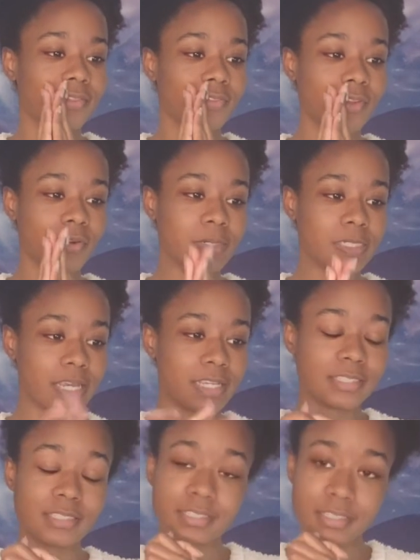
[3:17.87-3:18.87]
There is a
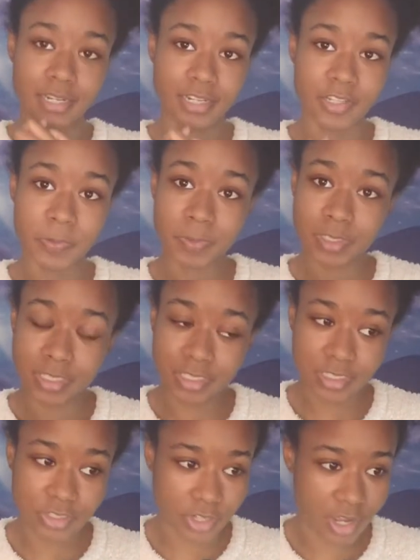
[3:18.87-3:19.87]
study that was
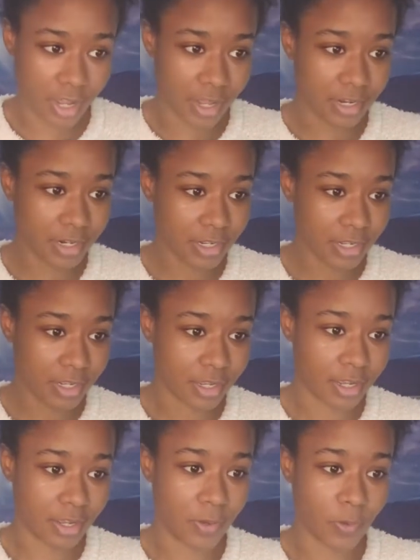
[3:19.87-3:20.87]
done
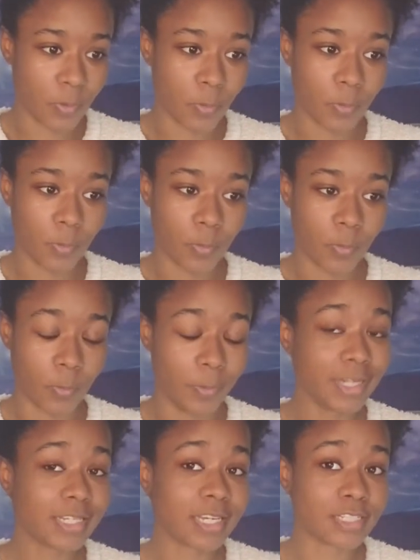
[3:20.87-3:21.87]

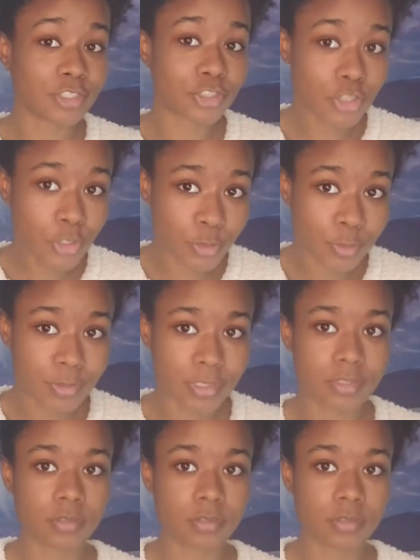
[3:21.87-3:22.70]
when consumed,